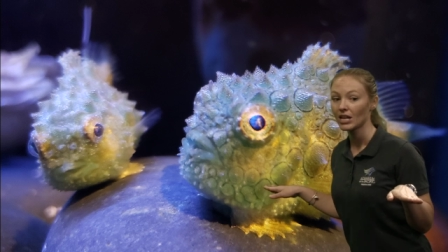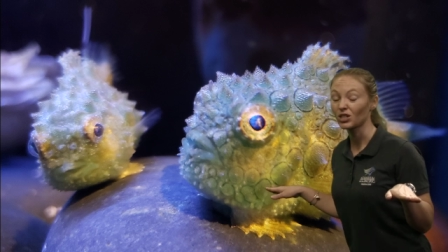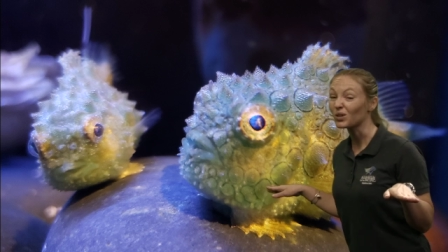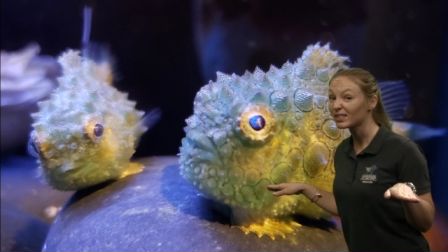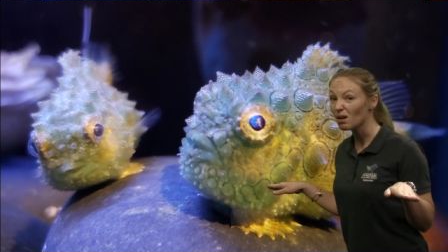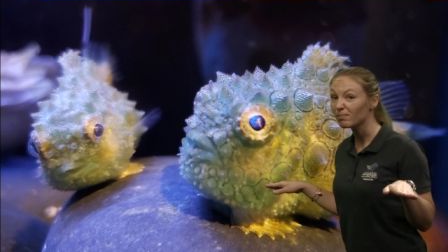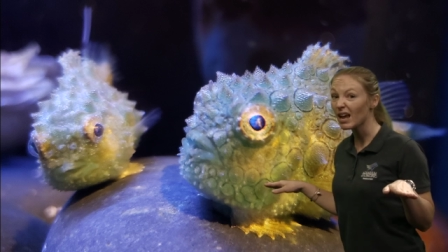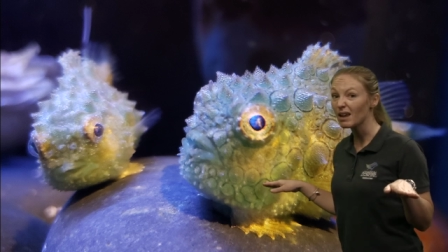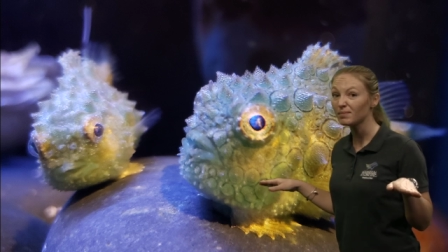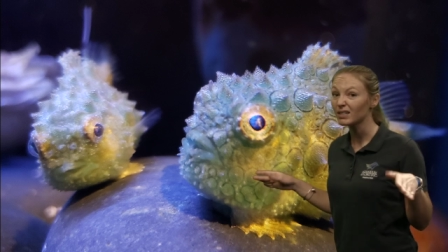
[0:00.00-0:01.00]
So
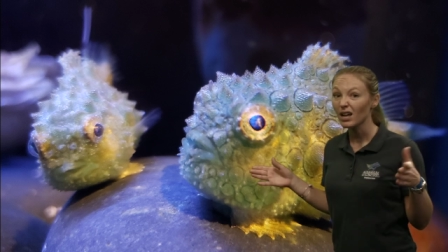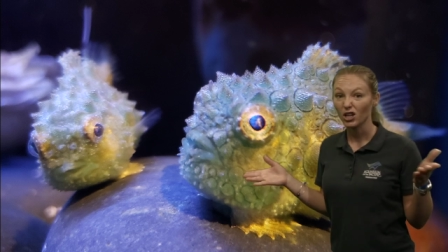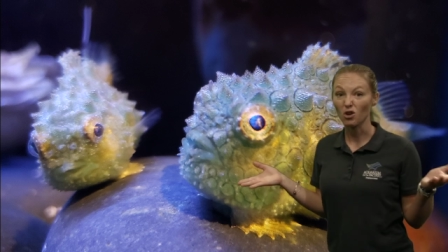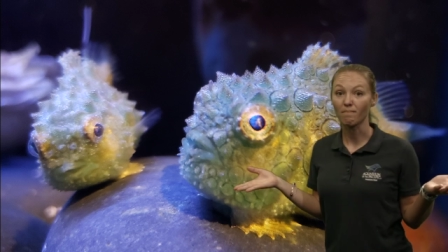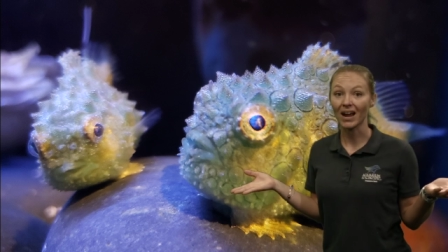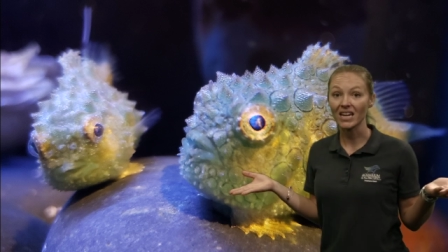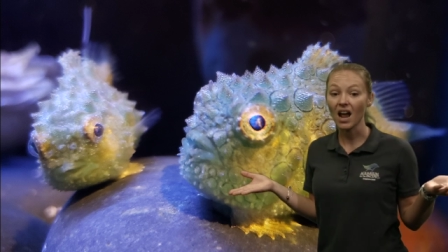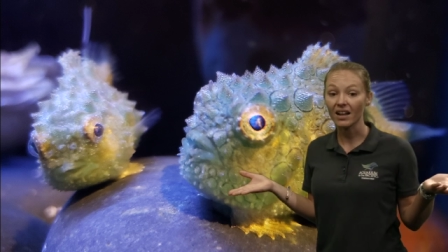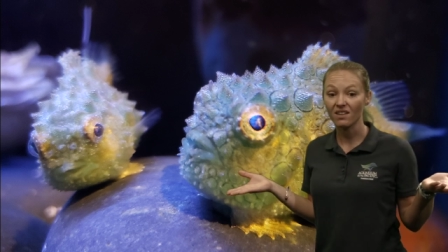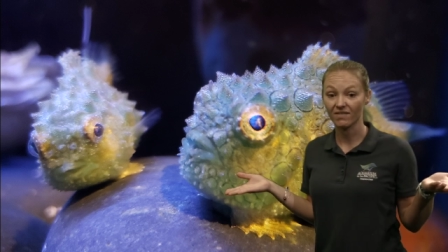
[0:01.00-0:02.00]
sometimes you might
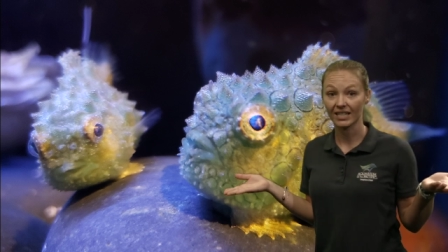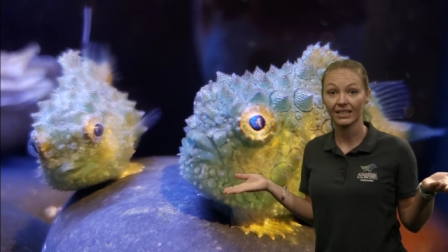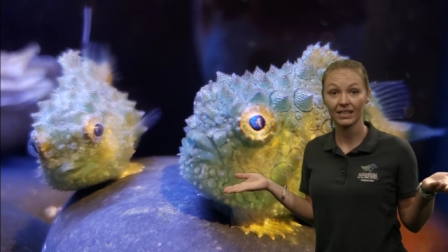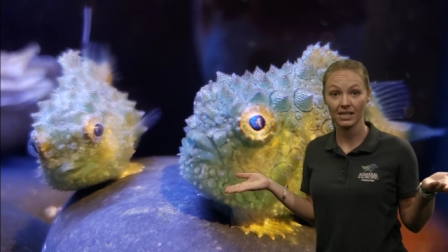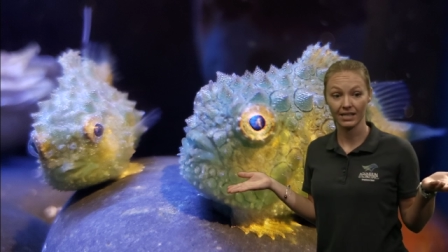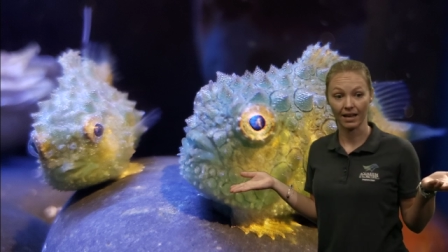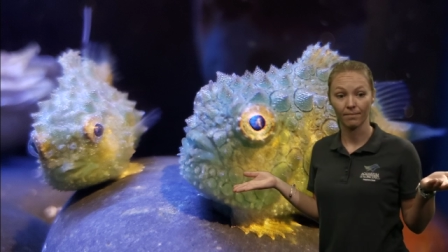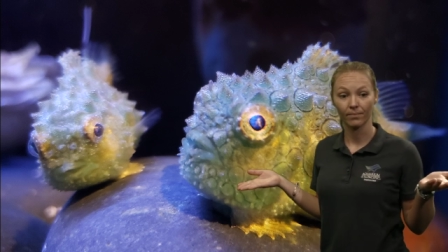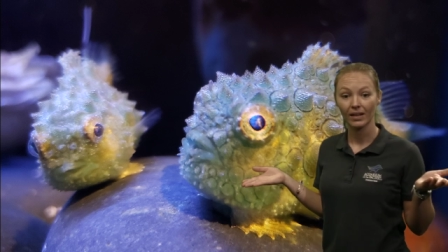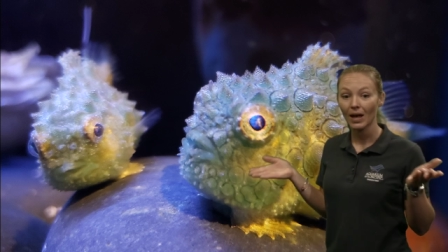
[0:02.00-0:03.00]
not even see them.